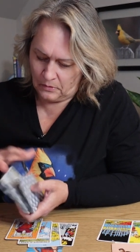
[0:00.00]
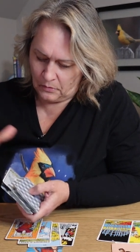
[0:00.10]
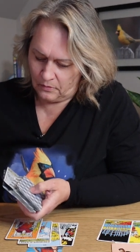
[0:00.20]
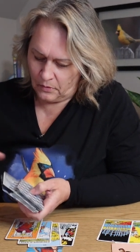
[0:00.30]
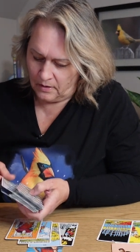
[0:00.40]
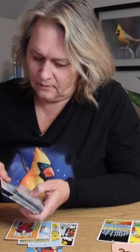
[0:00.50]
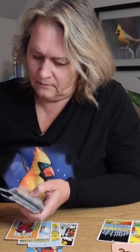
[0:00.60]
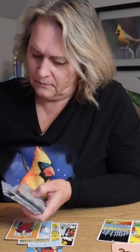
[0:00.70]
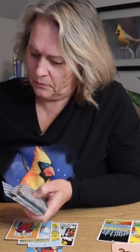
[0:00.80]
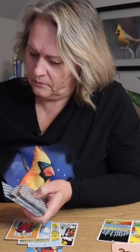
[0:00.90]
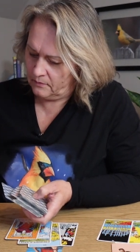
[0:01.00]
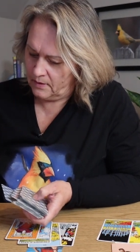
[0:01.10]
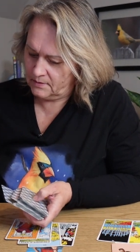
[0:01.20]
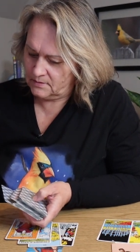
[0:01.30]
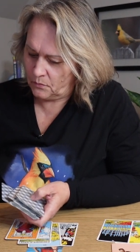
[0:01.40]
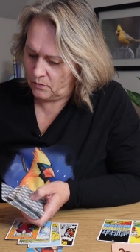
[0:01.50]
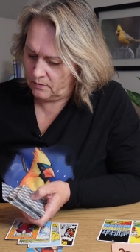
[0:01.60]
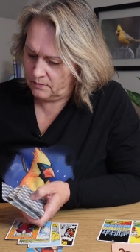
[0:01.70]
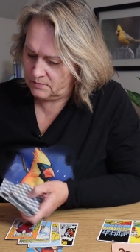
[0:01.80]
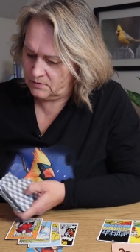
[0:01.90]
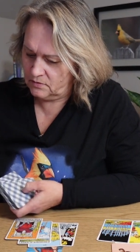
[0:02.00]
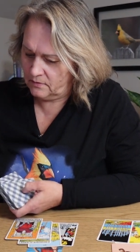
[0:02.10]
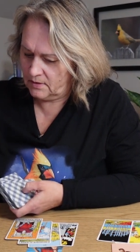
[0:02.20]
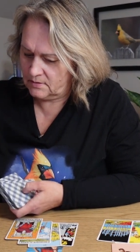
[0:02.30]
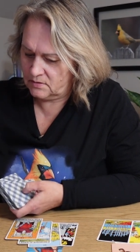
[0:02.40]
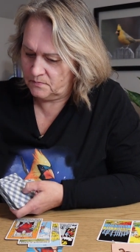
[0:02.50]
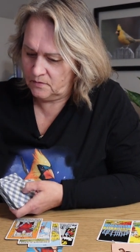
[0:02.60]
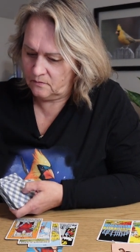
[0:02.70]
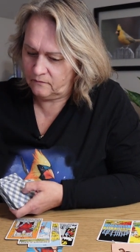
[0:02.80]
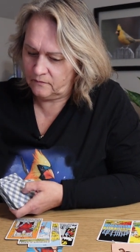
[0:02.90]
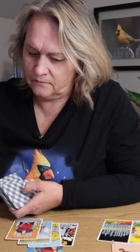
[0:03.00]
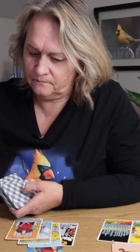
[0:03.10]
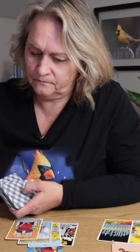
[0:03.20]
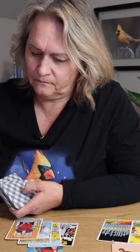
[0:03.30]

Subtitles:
Okay. Ace of Wands. 2 aces. Beautiful.